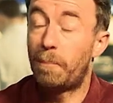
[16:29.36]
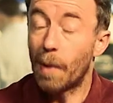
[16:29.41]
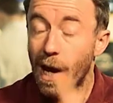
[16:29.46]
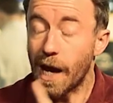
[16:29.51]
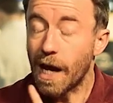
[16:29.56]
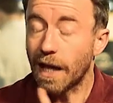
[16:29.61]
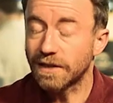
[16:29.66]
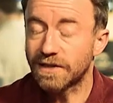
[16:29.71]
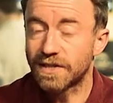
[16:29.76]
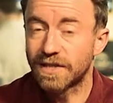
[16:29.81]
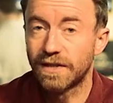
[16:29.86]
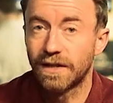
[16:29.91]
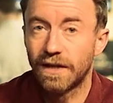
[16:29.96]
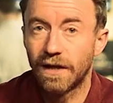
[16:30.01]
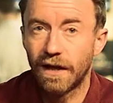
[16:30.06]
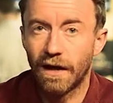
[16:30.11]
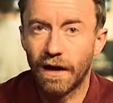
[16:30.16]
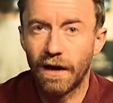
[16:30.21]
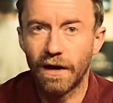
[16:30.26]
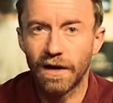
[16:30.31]
But,
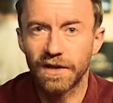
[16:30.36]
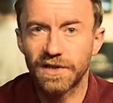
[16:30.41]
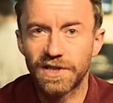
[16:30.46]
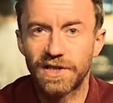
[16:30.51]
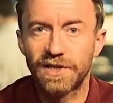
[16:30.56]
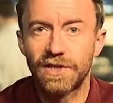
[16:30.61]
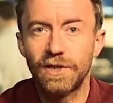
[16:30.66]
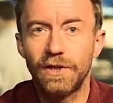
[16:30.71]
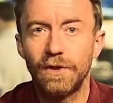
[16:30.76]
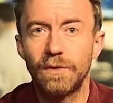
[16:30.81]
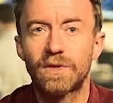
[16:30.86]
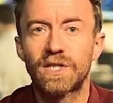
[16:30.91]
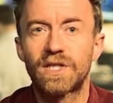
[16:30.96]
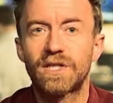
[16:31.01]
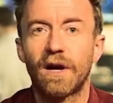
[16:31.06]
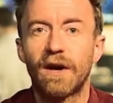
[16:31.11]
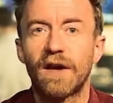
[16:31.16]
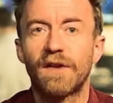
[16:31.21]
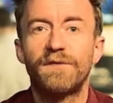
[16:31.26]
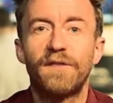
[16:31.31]
asks new
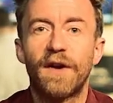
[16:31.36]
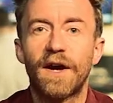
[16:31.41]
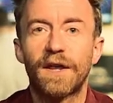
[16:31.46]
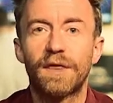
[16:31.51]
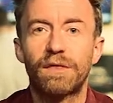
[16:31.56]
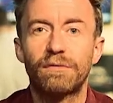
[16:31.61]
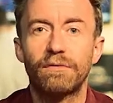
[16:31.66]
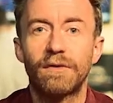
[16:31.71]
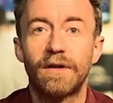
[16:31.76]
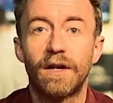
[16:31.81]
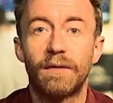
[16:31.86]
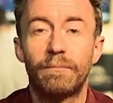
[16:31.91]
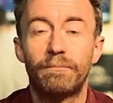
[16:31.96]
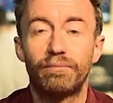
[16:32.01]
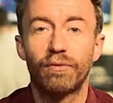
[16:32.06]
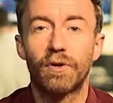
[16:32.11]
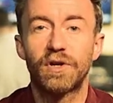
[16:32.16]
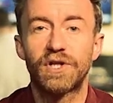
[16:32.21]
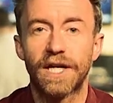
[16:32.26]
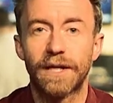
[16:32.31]
sci-fi thriller
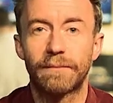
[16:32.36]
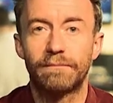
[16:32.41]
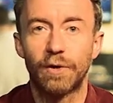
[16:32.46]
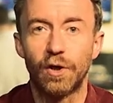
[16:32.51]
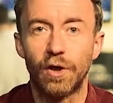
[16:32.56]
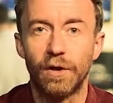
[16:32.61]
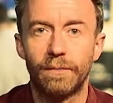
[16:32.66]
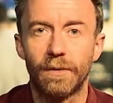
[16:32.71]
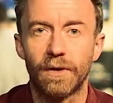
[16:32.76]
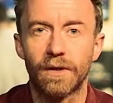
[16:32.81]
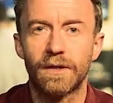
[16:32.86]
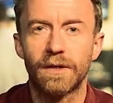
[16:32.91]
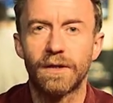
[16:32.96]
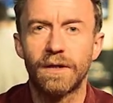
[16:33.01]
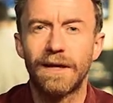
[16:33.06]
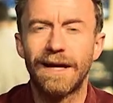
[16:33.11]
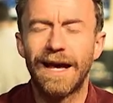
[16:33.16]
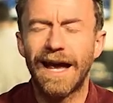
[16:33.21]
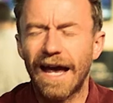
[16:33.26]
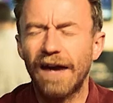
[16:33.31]
Project Blue Book,
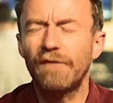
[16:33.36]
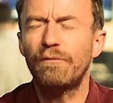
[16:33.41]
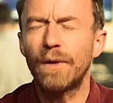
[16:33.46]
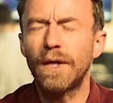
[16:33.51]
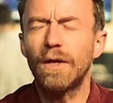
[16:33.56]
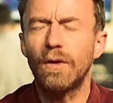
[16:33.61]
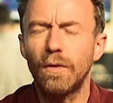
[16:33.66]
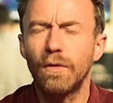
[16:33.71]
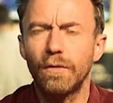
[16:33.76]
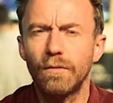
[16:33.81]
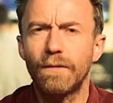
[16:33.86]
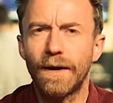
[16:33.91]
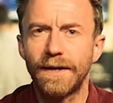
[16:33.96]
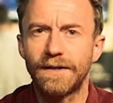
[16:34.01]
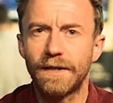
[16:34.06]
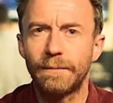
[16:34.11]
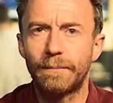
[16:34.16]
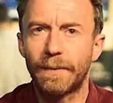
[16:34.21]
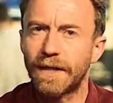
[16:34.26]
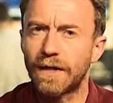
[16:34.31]
have we
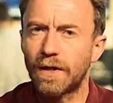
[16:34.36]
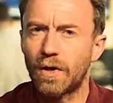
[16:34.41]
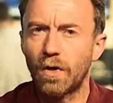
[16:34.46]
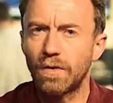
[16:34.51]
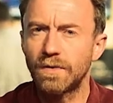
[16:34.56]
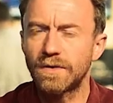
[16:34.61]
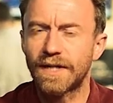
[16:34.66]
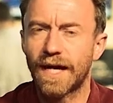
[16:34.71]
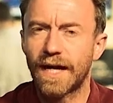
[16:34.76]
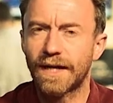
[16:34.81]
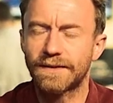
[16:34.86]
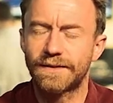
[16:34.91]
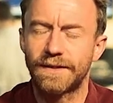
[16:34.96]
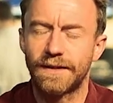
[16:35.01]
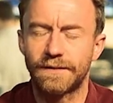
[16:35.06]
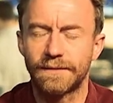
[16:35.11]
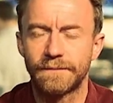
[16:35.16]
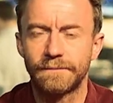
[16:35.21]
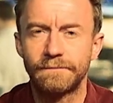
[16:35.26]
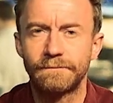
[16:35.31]
already been
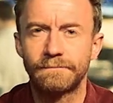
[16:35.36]
contacted?